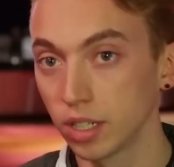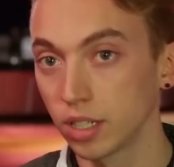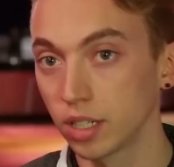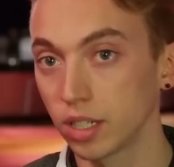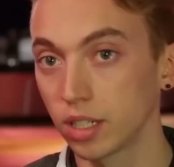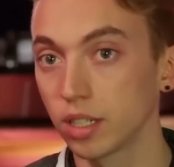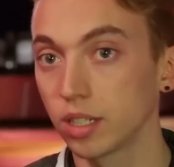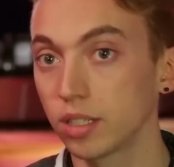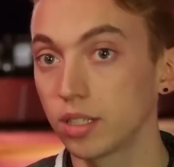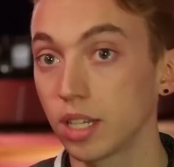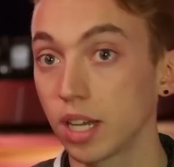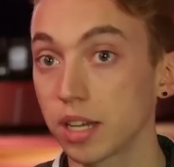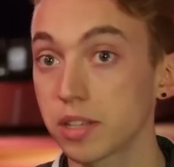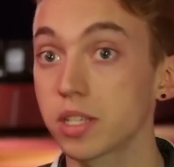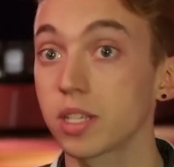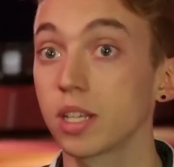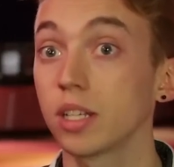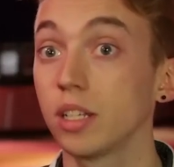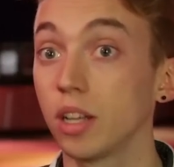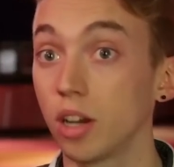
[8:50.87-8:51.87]

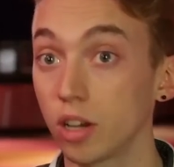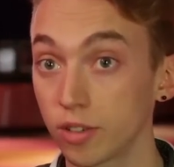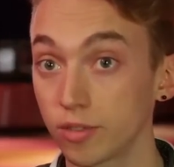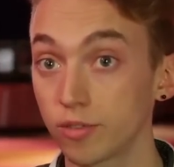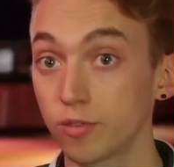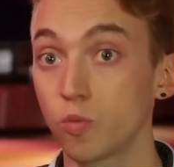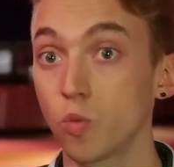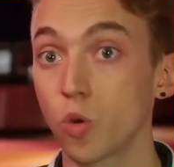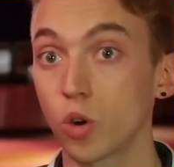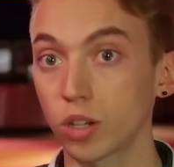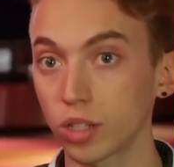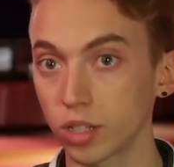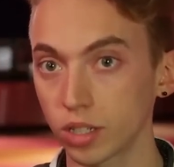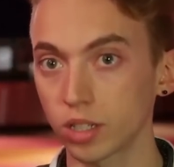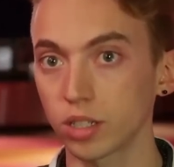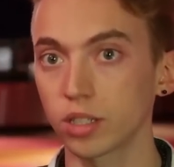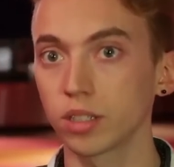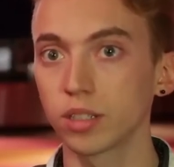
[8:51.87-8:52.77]
does a lot of work,